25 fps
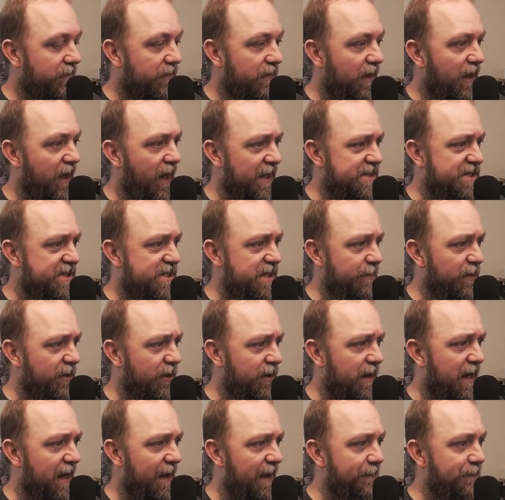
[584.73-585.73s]
uh,
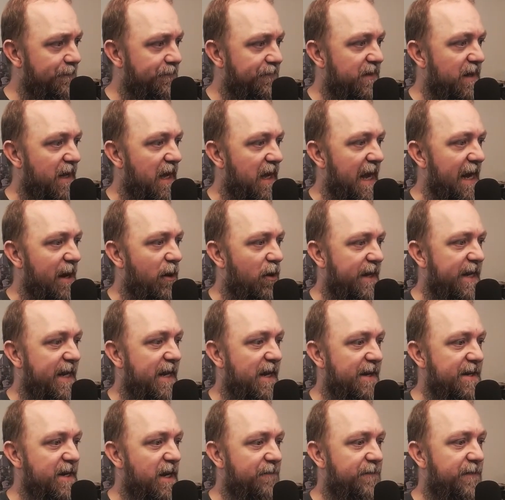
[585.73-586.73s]
similar IRE
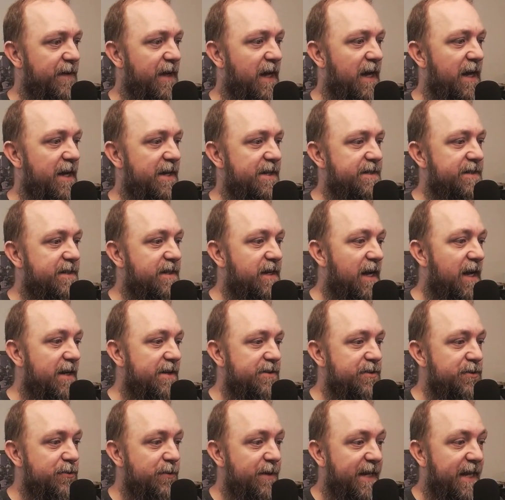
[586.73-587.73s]
enough uh,
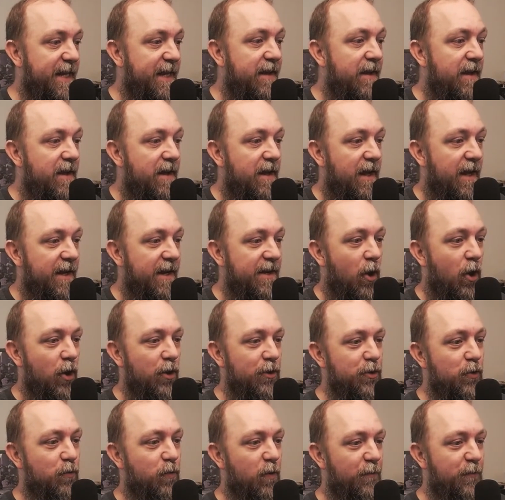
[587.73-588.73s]
continuity in all
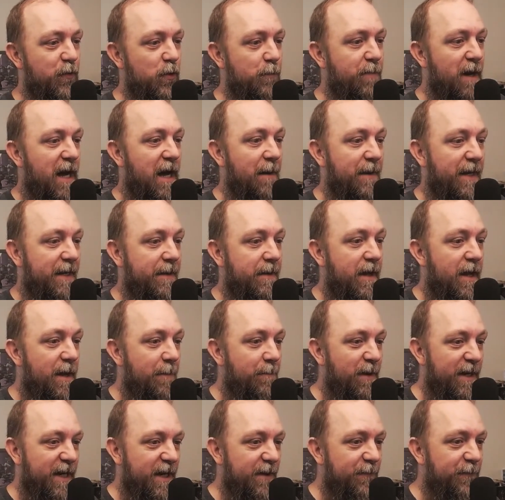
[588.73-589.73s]
new review bombing,
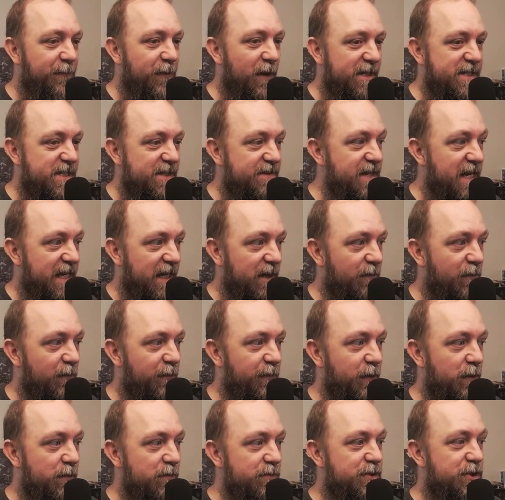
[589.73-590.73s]
but influx of negative
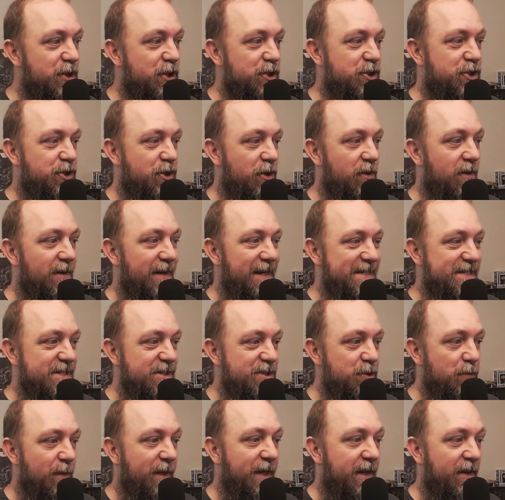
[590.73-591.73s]
reviews sure isn't
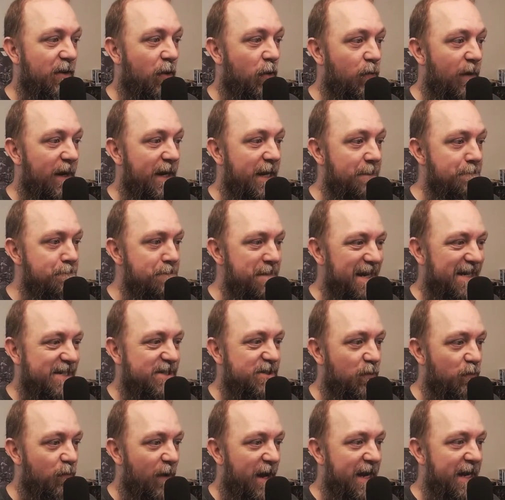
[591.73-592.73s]
doing it already a
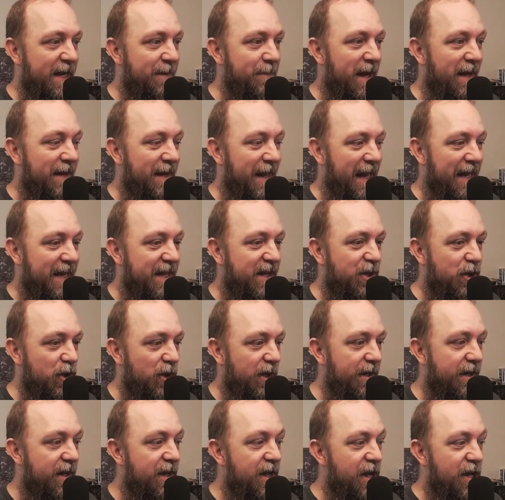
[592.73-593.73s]
mixed rating on any
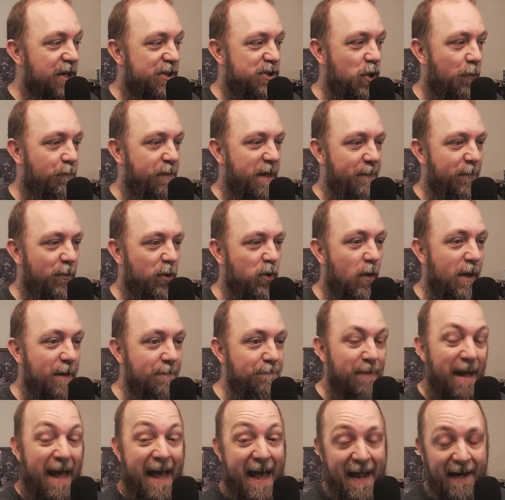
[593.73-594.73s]
good. So people are going
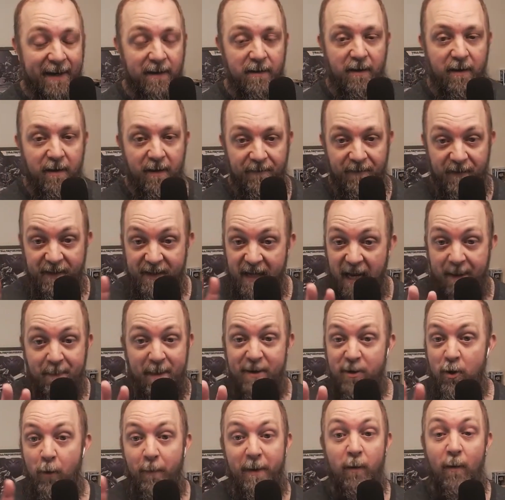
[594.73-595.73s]
back. The game
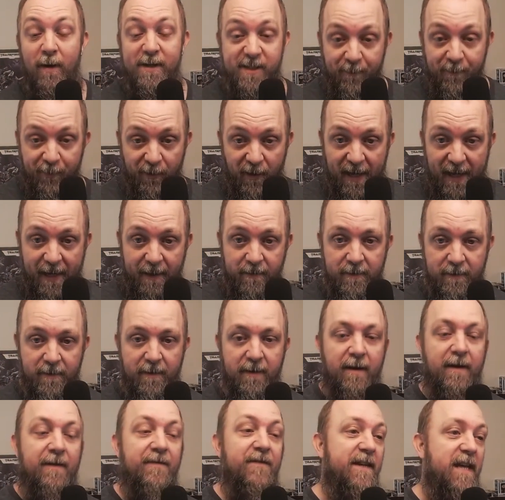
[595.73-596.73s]
that nobody wants to play,
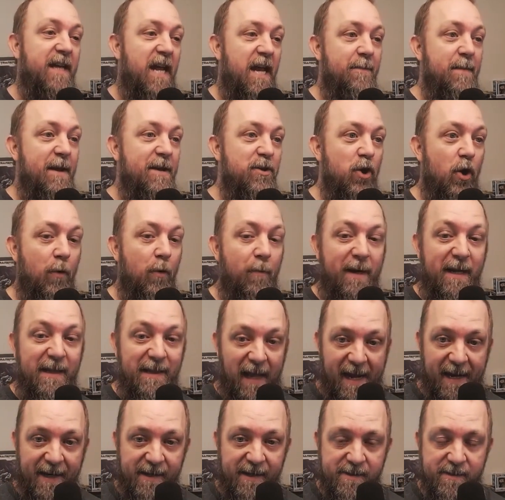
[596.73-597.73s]
the game that nobody
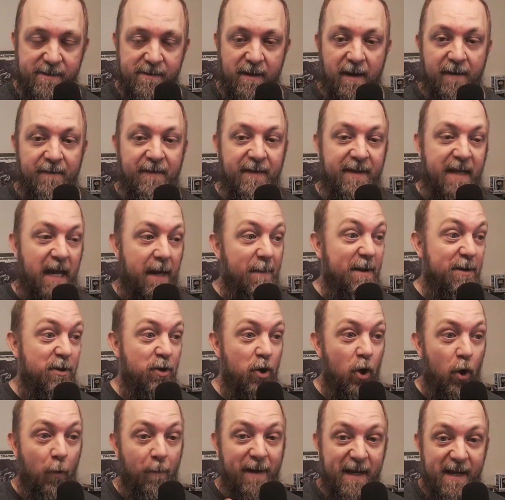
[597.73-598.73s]
likes, the game that
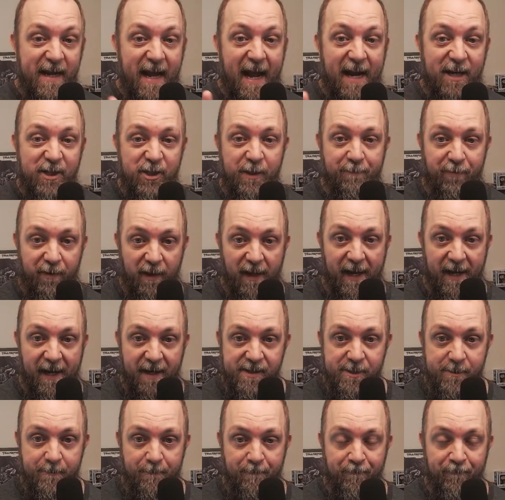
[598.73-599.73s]
nobody actually
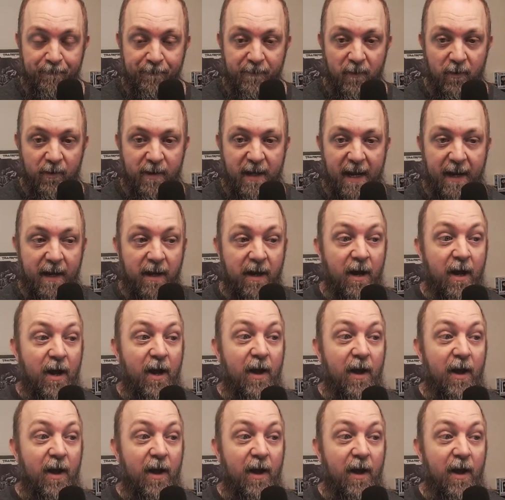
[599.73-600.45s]
plays. Okay,